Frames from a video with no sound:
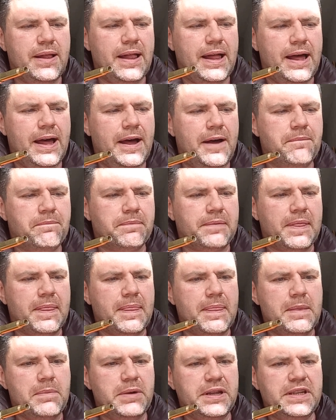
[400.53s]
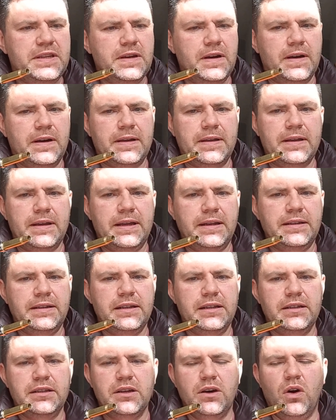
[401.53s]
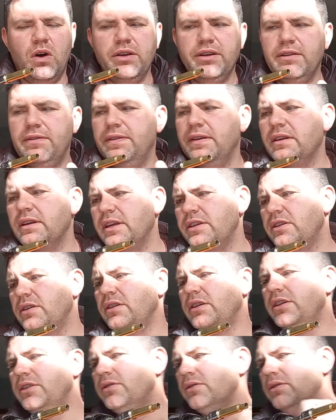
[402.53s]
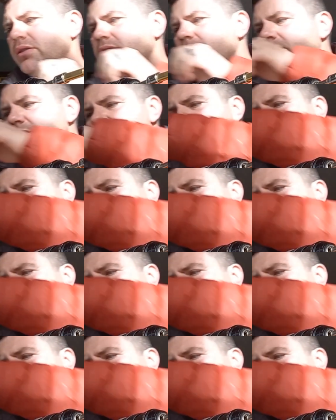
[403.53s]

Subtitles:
And the only thing that you need to do